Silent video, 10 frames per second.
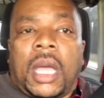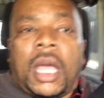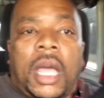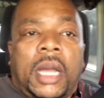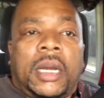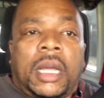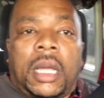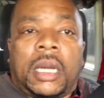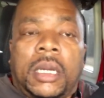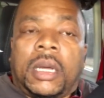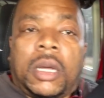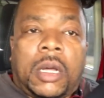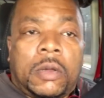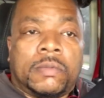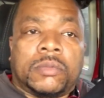and, and
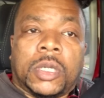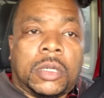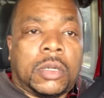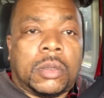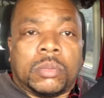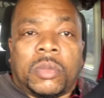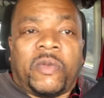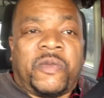um,